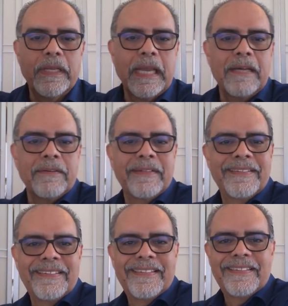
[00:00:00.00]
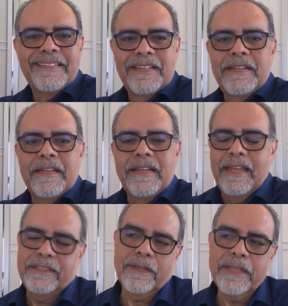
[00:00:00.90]
out.
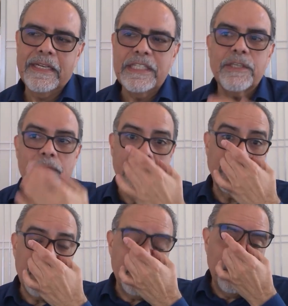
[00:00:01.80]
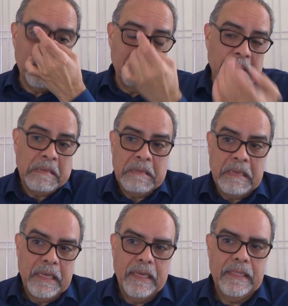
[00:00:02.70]
So you're going to see some segregation.
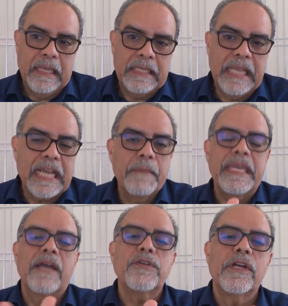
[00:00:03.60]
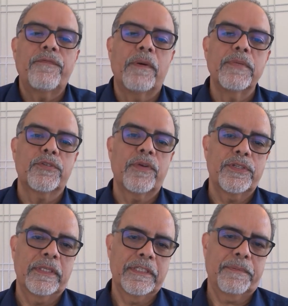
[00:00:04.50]
It's not going to be a uniform
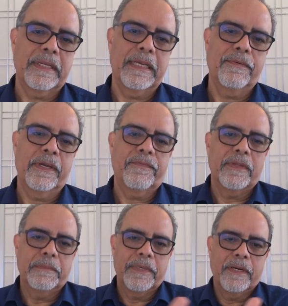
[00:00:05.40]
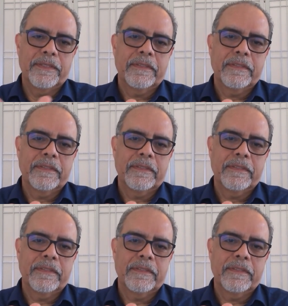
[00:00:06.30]
nutrition, let's put it that way, for the birds.